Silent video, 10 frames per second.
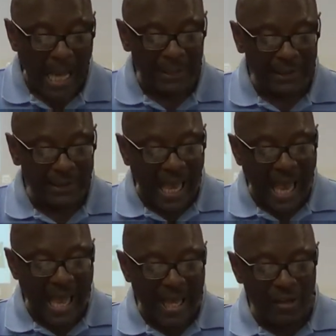I
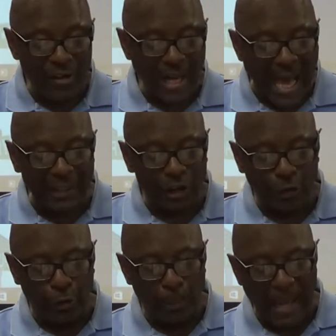decide not to
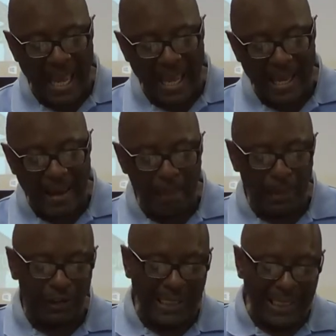do bad,
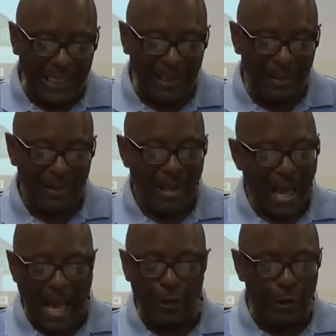but then
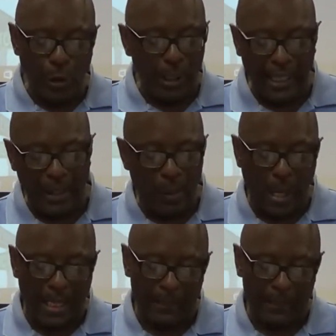I do it anyway.